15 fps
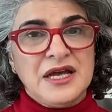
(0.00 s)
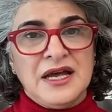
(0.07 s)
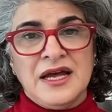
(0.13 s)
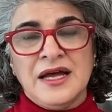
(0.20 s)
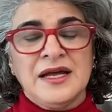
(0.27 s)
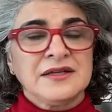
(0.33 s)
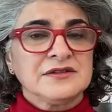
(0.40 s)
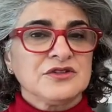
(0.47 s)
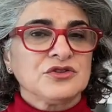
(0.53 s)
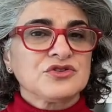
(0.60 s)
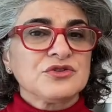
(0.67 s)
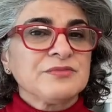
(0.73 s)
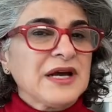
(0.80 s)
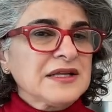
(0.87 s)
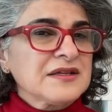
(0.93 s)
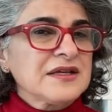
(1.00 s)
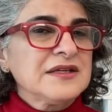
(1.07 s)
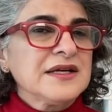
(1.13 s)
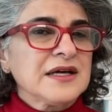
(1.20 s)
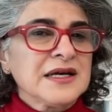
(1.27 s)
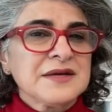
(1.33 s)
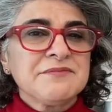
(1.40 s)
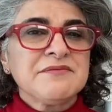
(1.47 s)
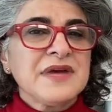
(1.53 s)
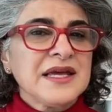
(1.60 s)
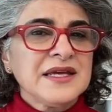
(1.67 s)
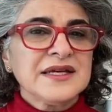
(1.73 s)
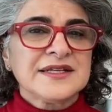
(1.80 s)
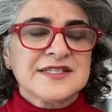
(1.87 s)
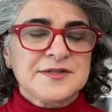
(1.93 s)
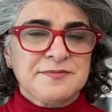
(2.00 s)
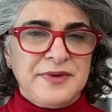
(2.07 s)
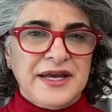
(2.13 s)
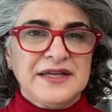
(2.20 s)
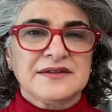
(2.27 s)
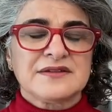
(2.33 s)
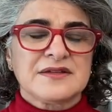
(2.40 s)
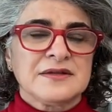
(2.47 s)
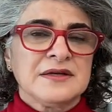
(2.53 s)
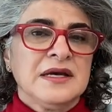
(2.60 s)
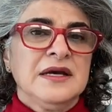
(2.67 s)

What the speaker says: and automatically I may expect,